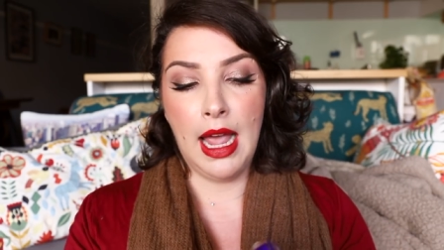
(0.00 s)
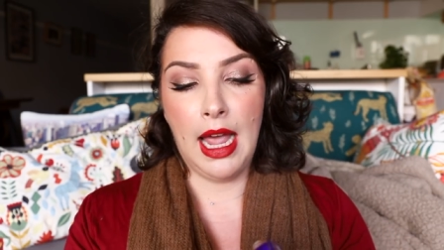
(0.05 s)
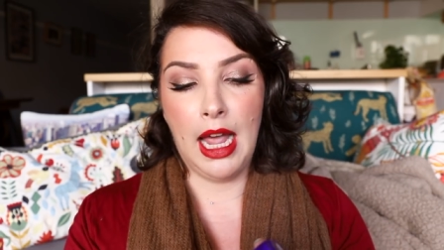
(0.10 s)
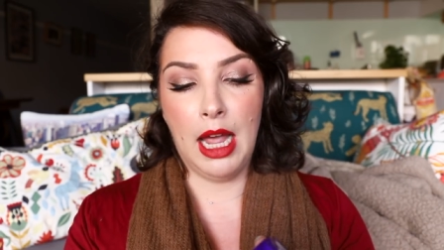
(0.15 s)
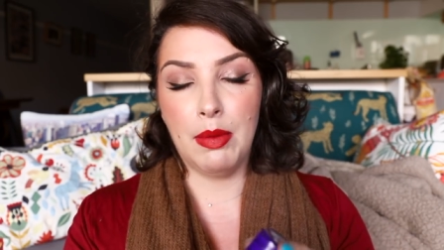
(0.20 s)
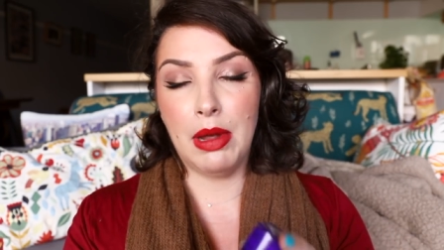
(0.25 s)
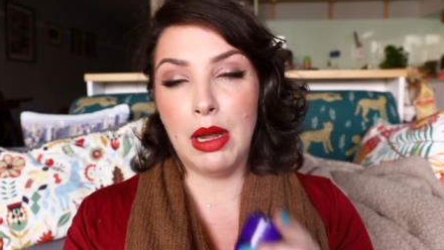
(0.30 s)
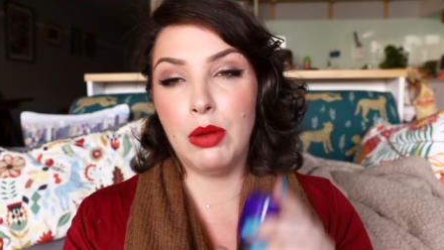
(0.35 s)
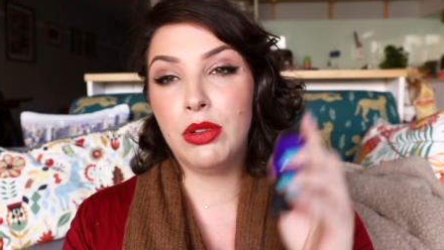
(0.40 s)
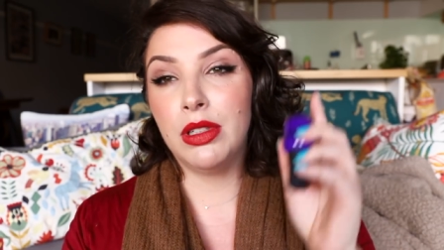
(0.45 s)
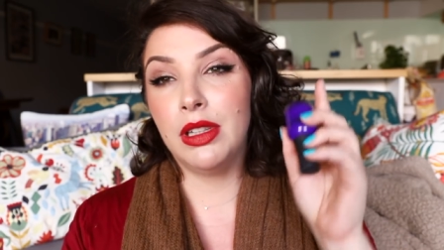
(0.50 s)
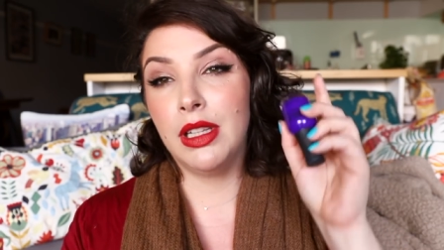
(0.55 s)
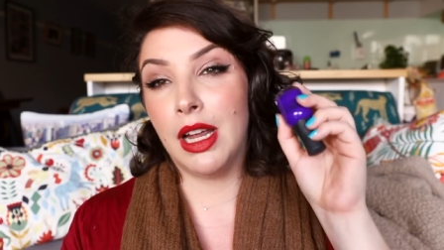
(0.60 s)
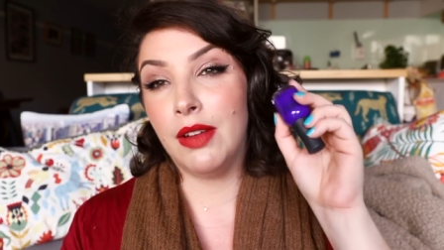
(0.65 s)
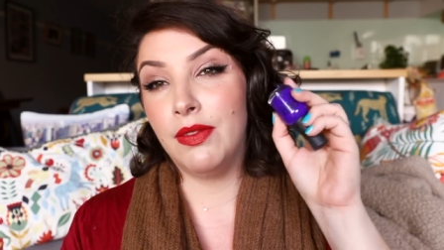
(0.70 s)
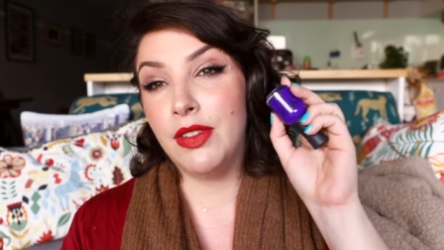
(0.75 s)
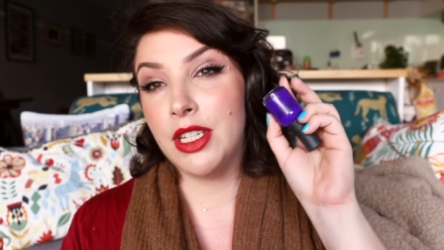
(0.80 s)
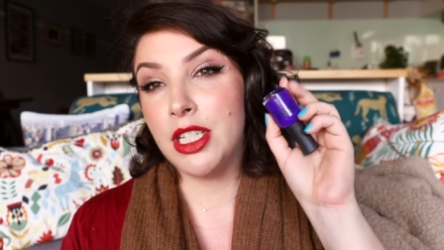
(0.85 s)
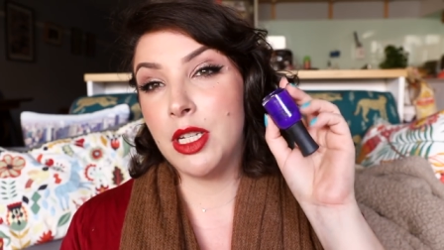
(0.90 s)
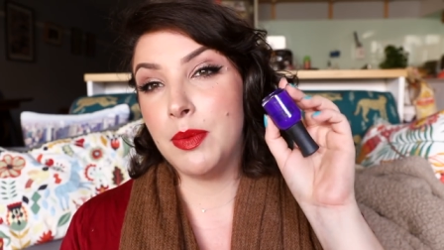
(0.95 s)
I would
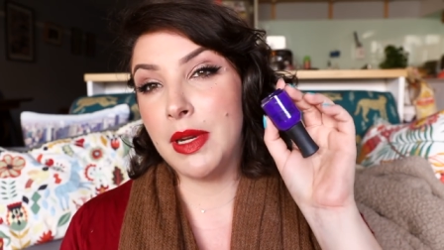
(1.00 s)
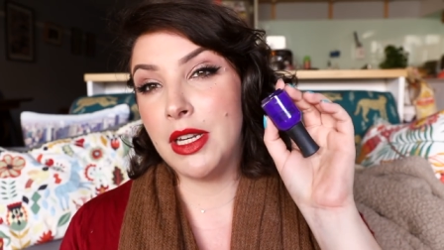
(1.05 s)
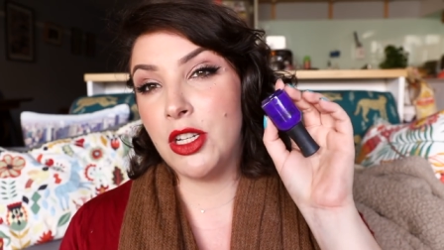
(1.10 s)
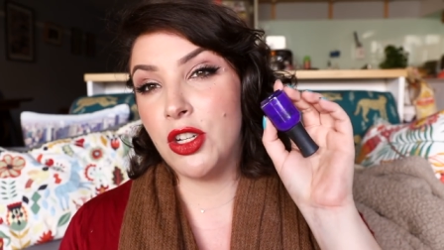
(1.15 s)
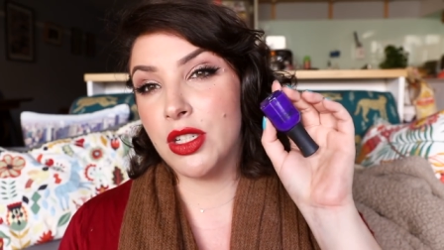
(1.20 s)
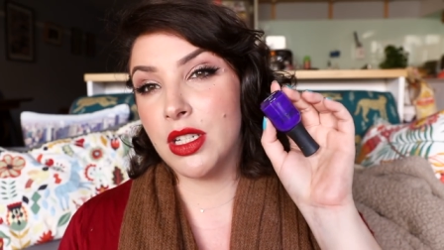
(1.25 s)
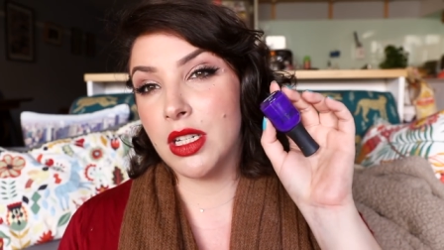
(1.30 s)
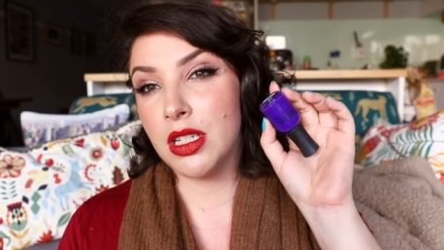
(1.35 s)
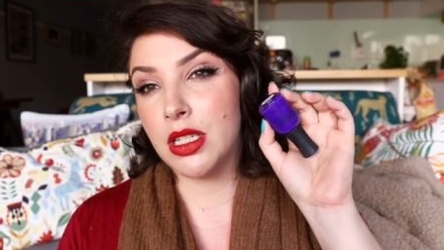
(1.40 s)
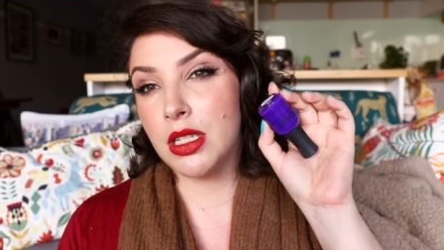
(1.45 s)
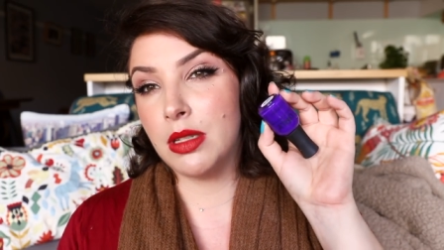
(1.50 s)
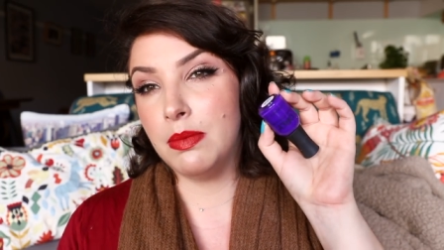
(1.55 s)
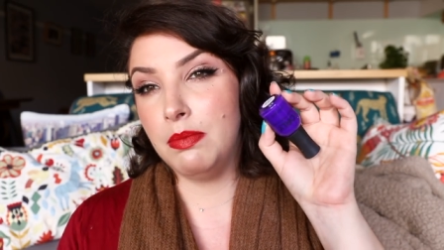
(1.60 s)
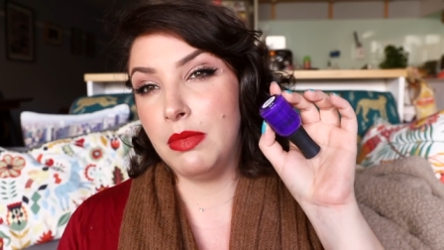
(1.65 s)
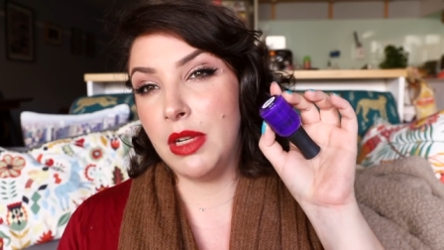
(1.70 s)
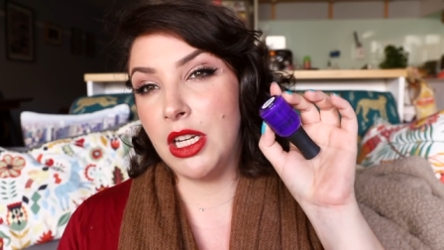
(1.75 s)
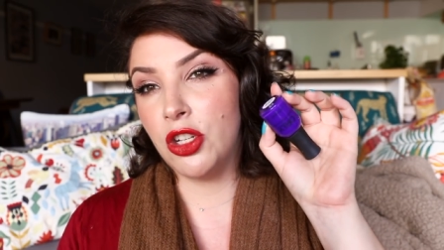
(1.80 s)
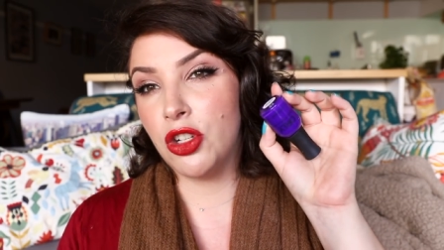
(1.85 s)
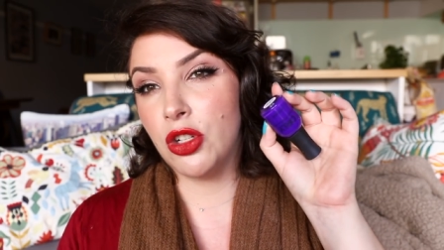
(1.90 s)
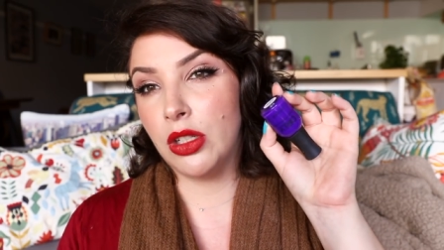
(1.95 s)
love this to be just a
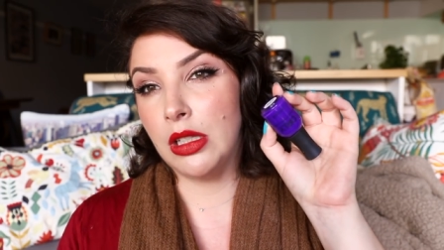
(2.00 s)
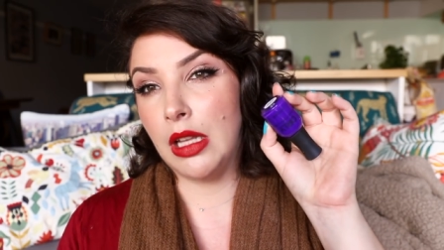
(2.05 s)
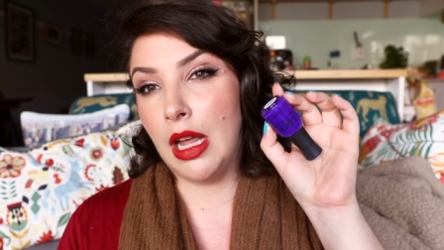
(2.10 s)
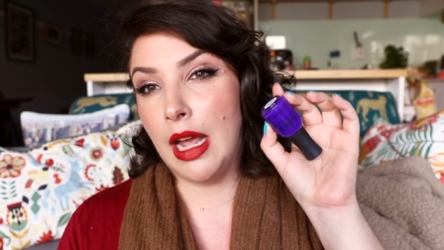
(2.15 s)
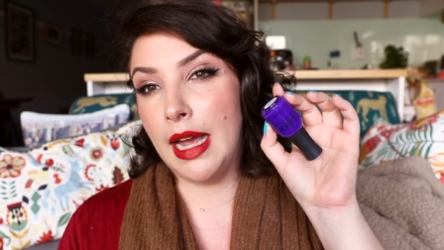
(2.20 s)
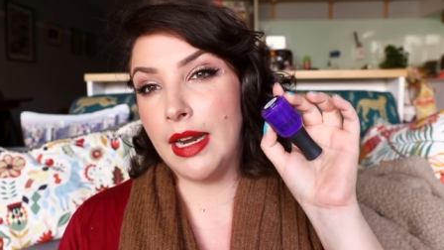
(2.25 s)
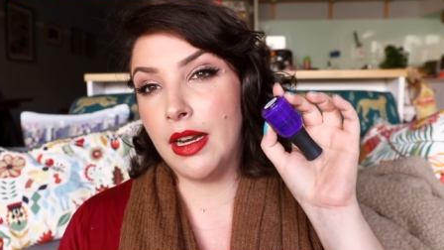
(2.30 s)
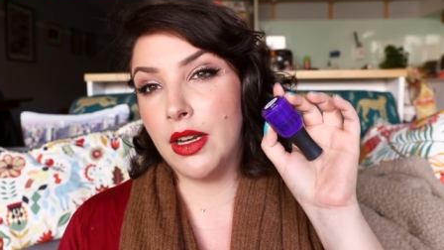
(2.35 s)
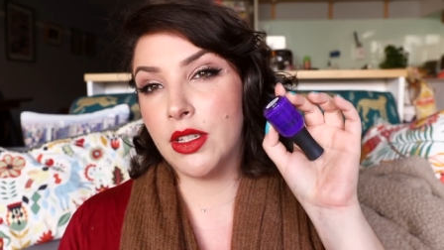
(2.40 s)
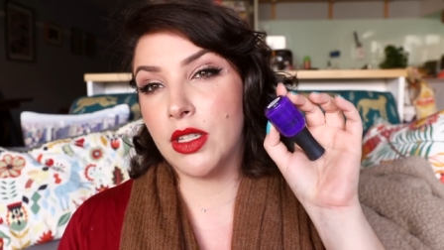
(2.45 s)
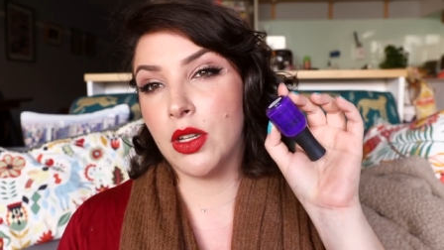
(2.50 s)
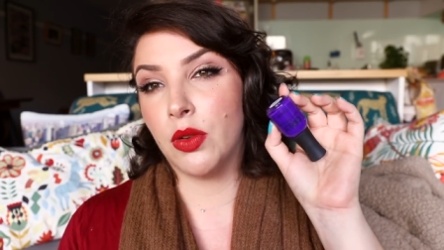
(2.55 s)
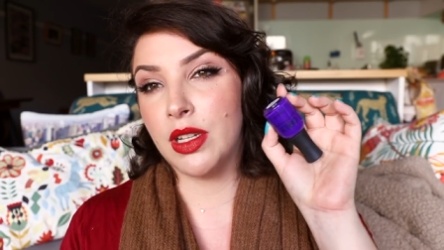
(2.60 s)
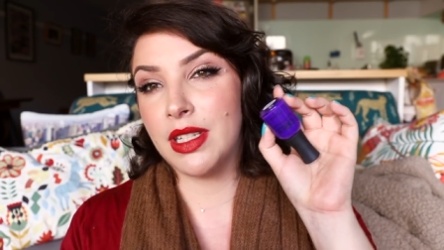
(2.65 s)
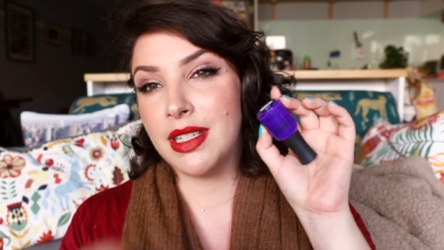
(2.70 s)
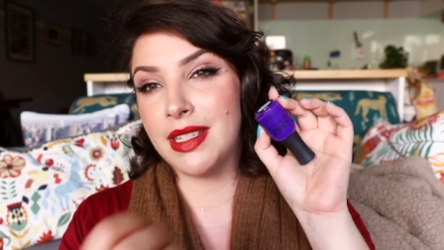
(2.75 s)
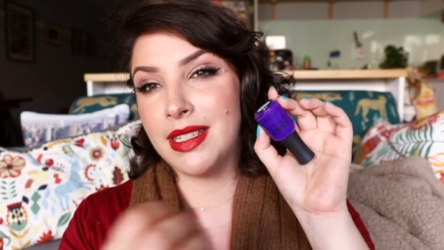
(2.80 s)
smidge lighter so it